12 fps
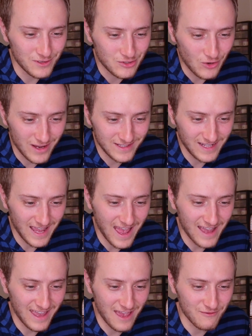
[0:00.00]
one. Tries to
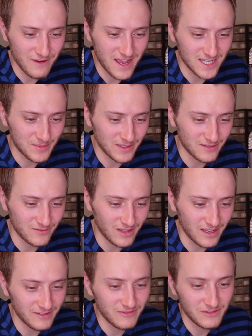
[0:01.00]
hack every aspect of
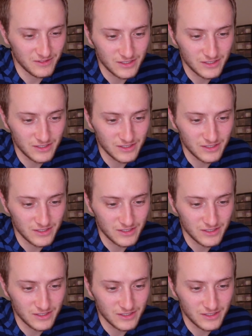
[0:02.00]
life.